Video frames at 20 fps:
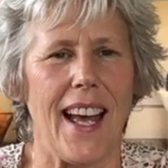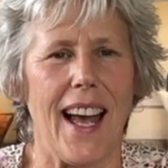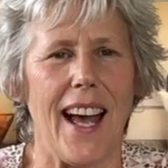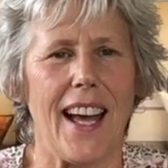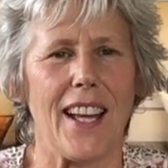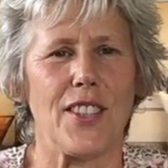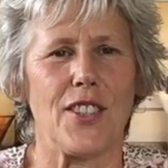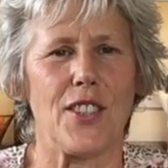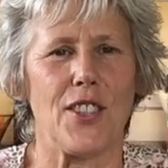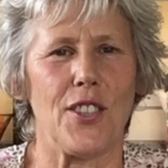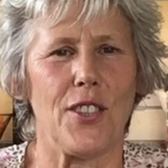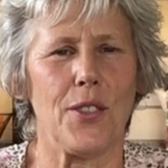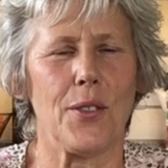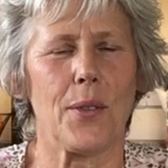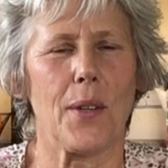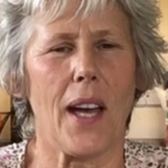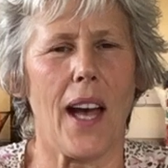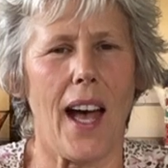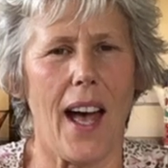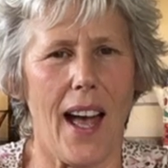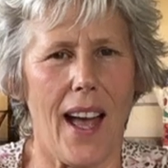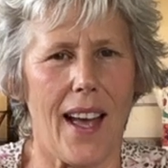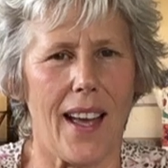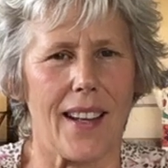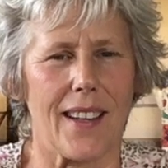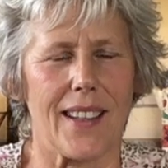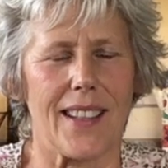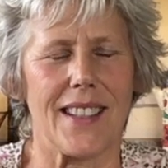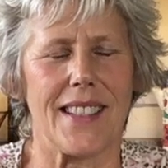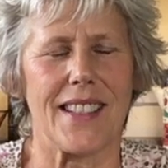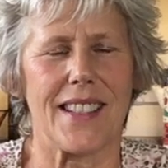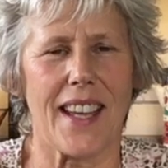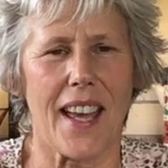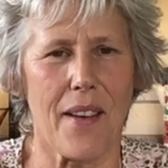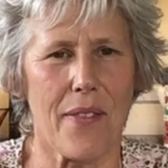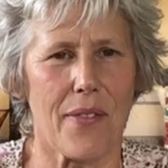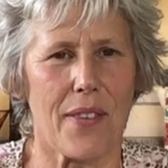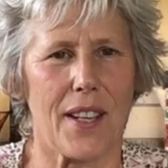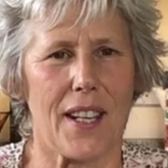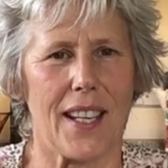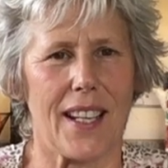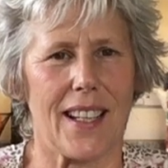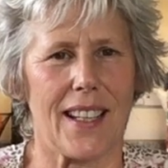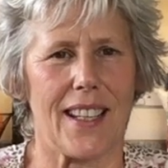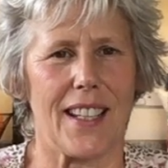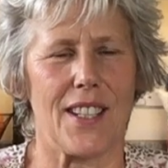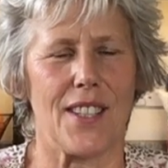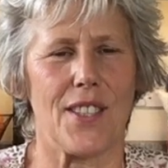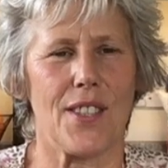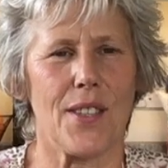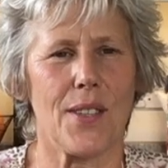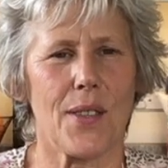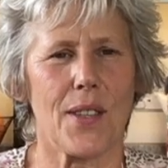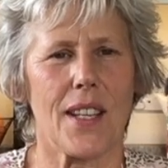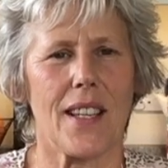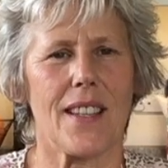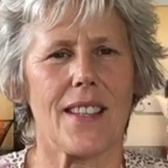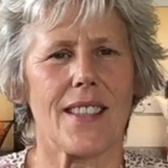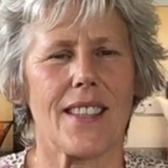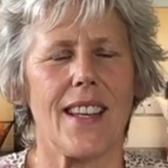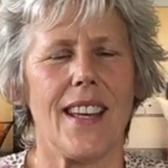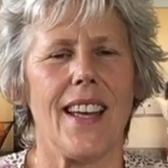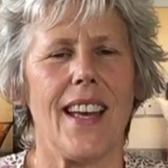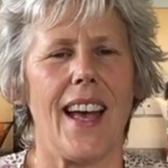and you can definitely do this,